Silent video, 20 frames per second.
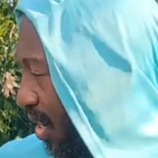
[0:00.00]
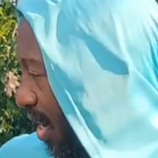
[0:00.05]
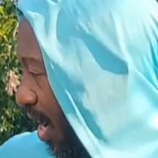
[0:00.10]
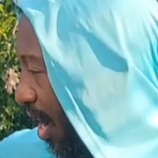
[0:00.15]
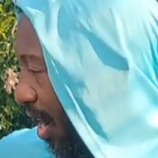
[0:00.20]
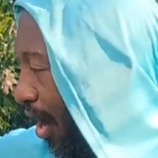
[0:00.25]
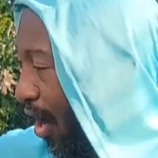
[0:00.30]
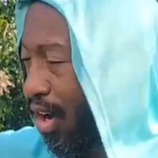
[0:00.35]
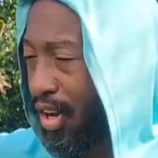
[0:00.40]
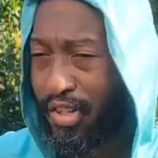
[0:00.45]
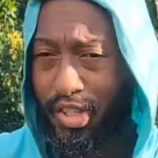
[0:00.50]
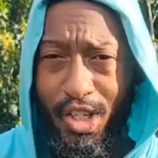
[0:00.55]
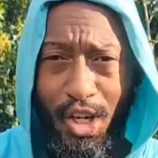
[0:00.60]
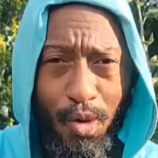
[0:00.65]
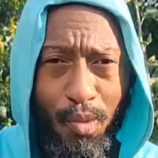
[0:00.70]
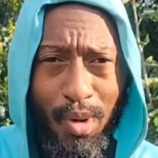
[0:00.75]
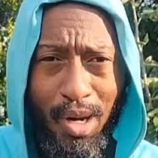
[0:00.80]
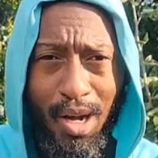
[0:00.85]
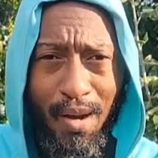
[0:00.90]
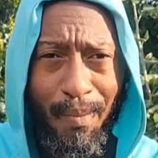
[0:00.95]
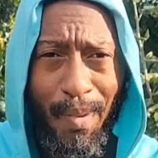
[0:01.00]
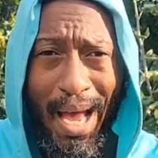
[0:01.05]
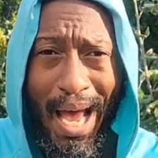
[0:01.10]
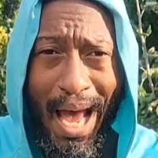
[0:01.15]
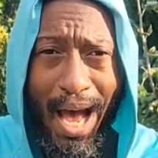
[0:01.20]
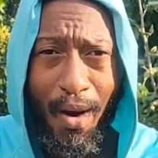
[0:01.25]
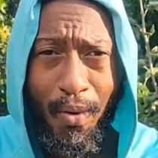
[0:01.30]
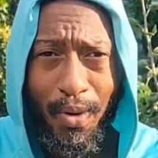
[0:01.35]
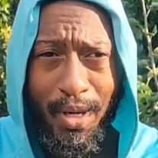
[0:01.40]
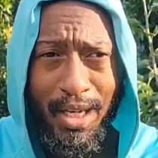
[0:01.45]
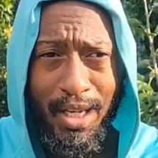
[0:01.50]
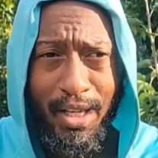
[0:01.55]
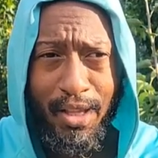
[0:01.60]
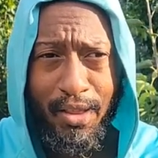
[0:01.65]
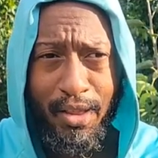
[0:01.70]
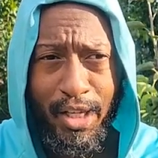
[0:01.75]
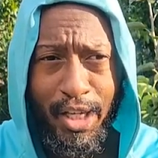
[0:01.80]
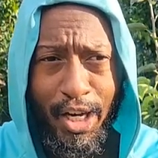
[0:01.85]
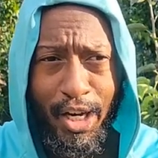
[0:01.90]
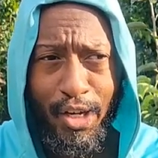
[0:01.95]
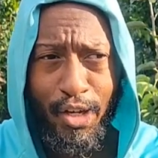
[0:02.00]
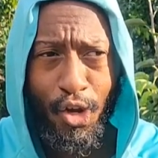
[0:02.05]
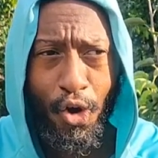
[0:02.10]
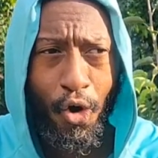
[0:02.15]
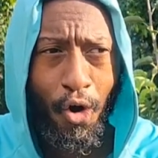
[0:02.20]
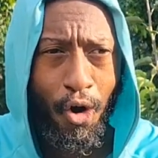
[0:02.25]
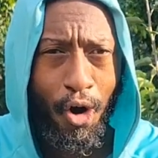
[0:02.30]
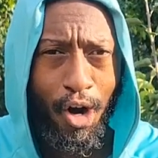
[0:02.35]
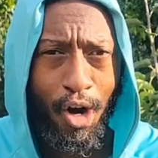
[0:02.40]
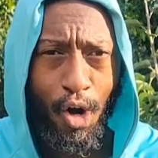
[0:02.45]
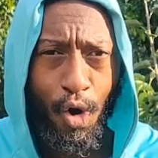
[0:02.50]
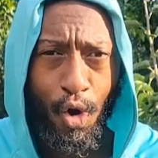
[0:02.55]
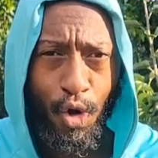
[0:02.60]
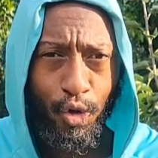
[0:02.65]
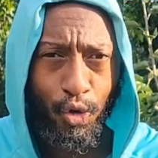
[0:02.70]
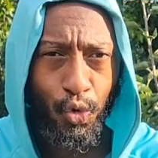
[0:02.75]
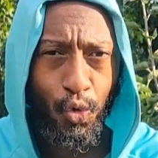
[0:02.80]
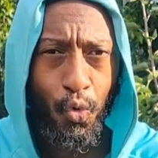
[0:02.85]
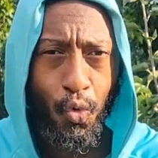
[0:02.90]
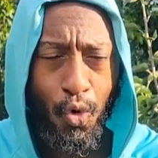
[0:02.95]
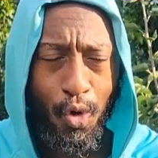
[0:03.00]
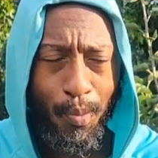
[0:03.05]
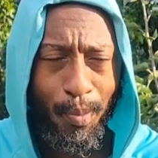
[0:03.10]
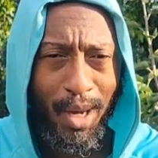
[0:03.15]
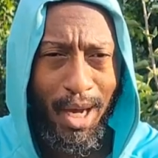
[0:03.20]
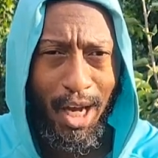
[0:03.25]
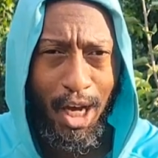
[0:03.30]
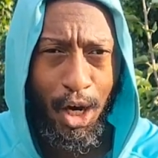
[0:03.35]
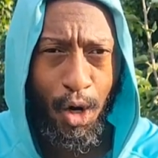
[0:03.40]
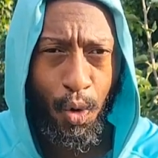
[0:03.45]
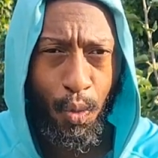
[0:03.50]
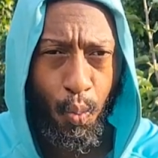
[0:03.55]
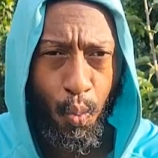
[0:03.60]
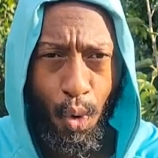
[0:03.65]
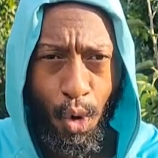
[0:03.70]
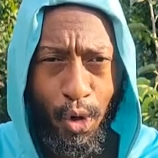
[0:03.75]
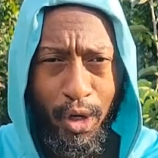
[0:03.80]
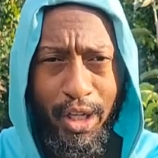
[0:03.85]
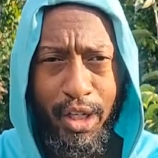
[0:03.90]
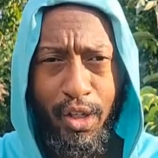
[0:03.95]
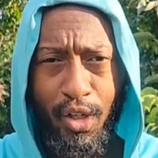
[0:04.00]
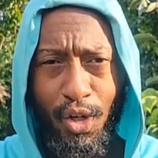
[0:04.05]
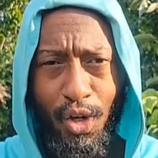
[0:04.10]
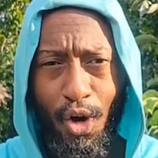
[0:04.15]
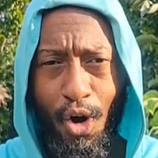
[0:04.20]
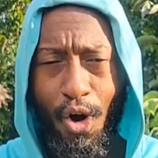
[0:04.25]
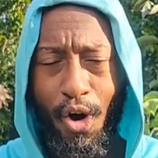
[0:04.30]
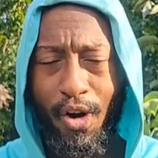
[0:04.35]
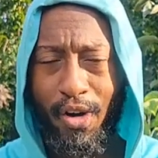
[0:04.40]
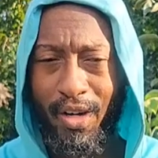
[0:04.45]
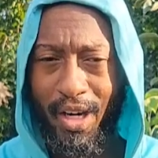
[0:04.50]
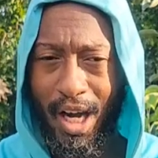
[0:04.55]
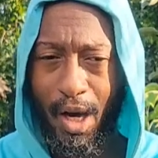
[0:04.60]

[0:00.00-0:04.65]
and also when I'm out in the yard doing my work in the garden.